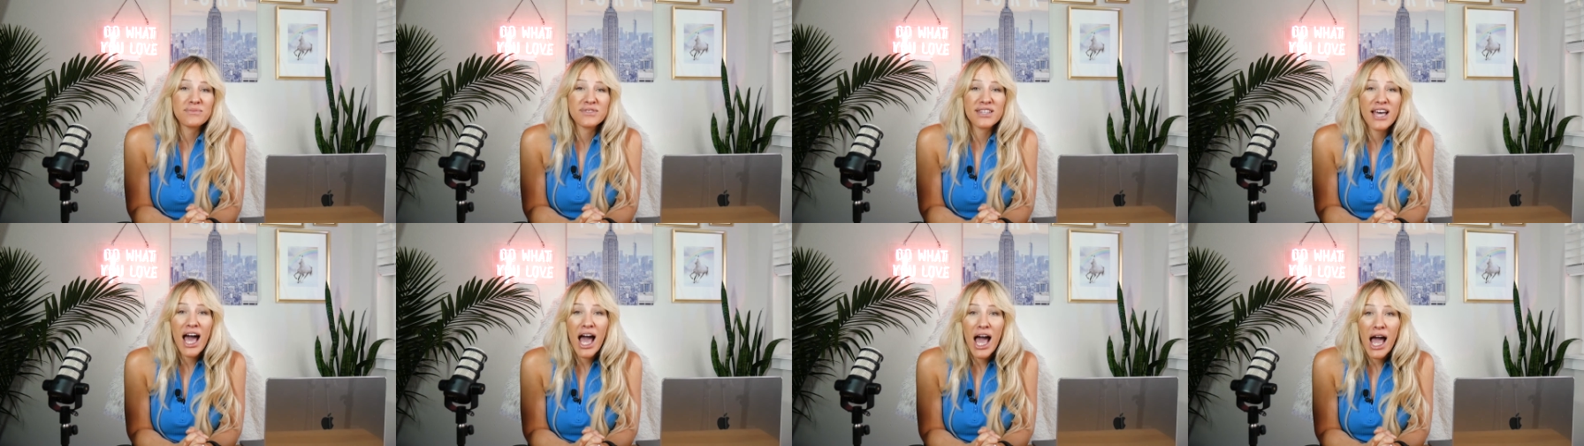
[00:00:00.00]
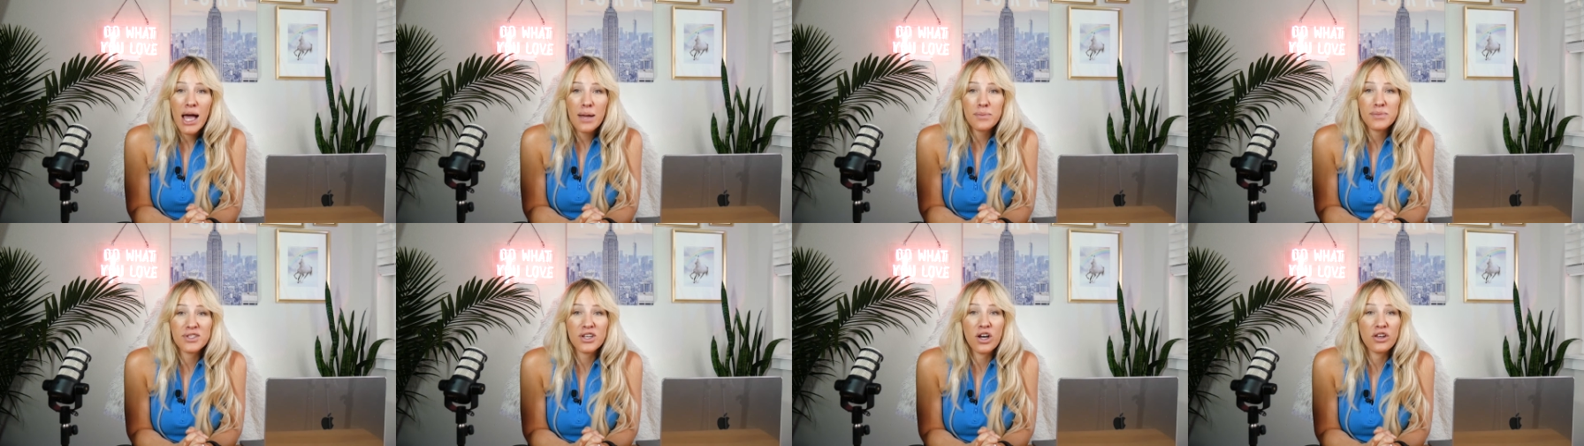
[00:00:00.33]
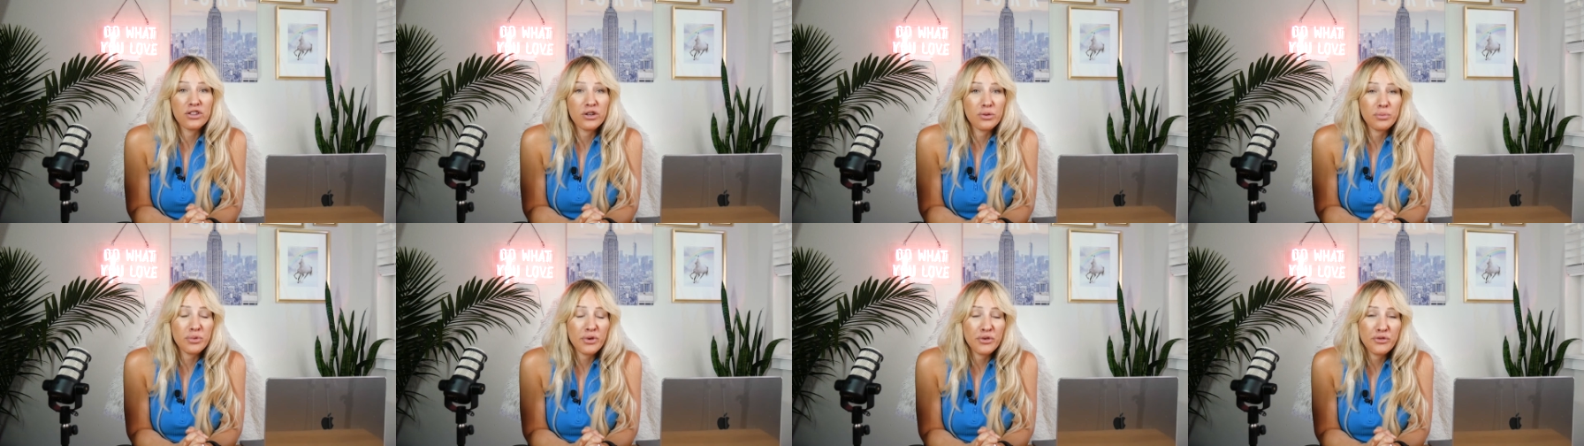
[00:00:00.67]
tabs on
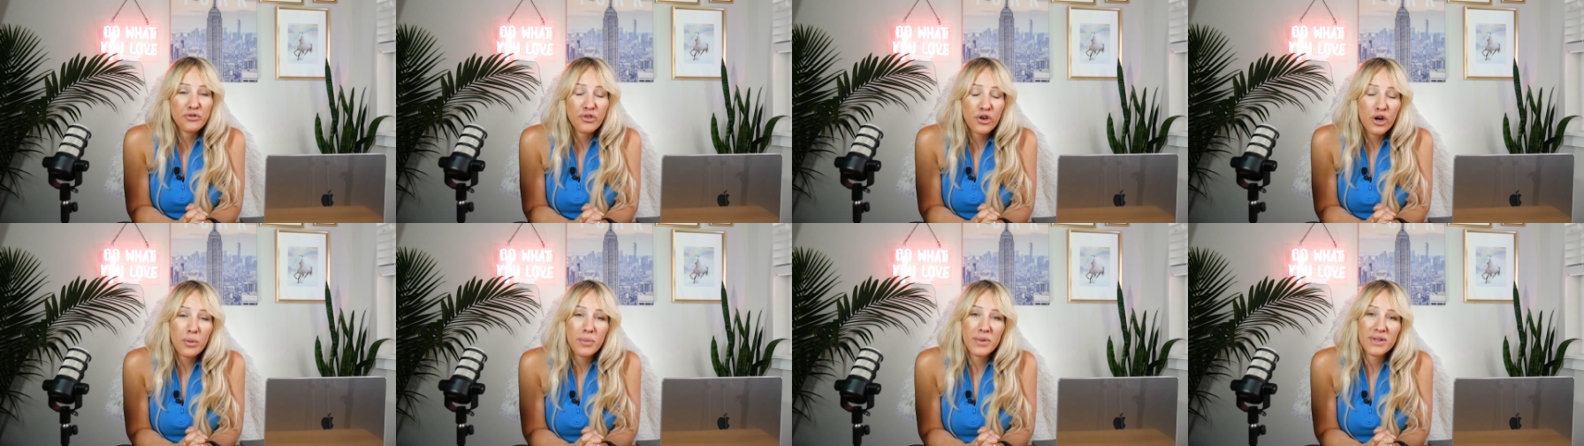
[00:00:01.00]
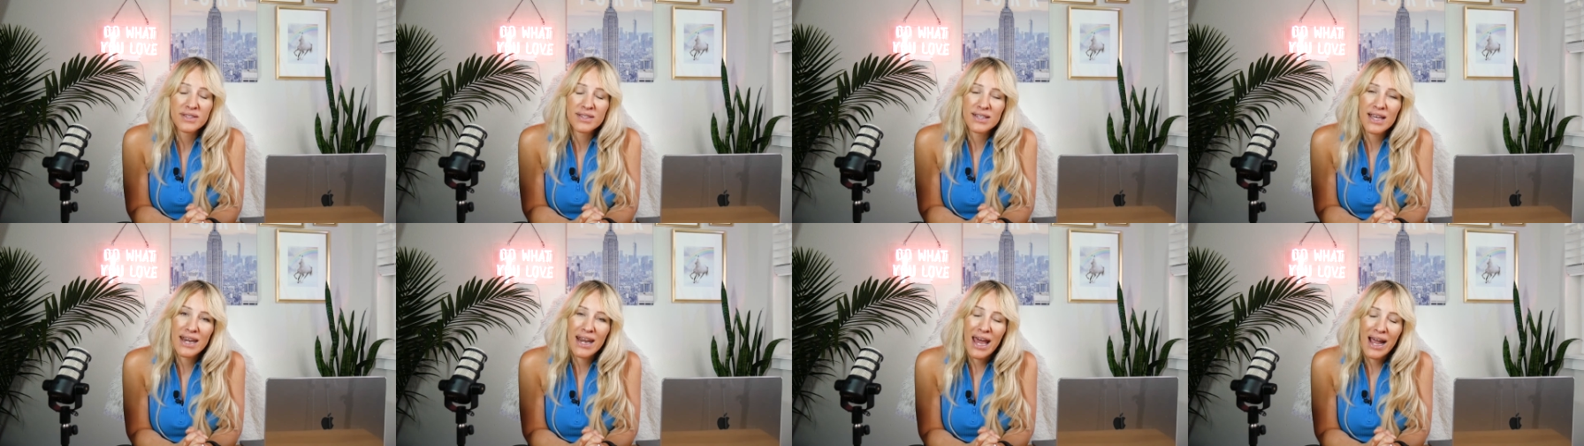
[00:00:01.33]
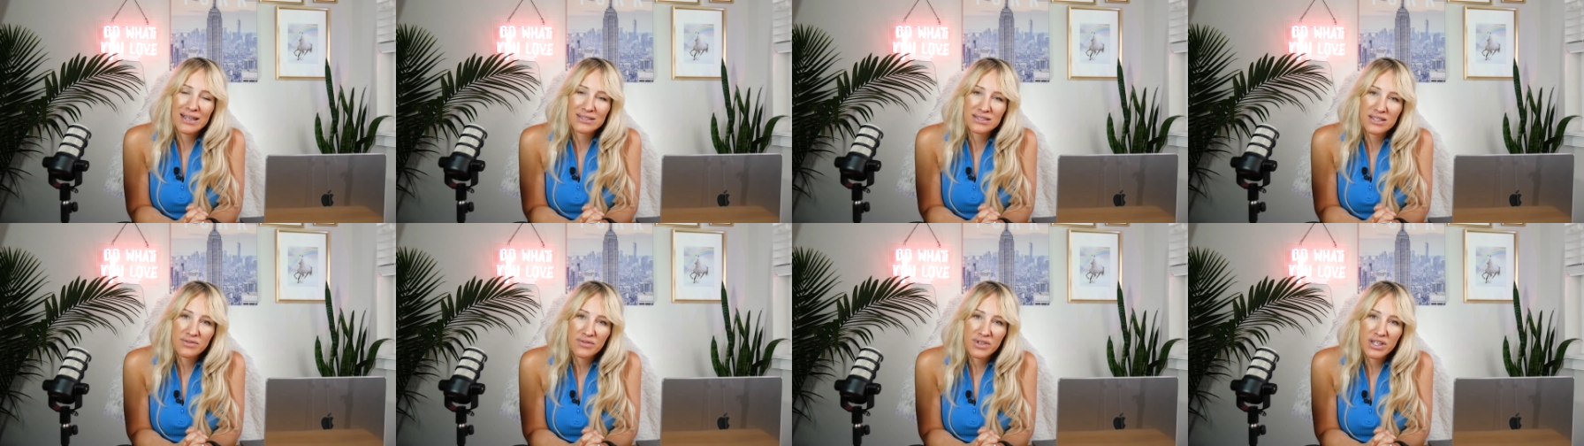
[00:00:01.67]
their performance and
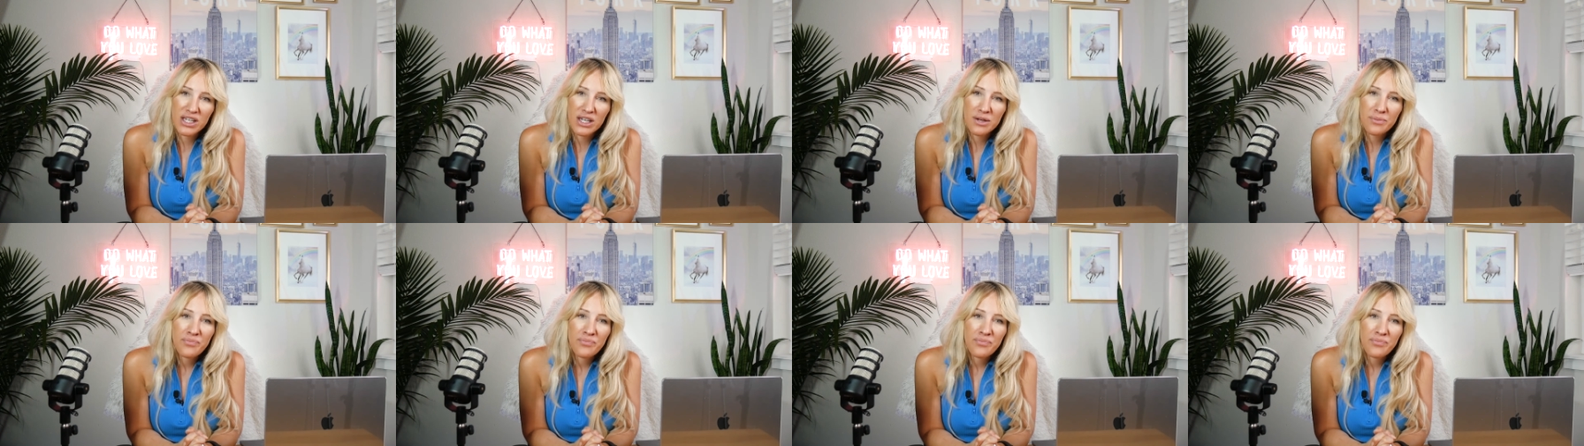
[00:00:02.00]
activity.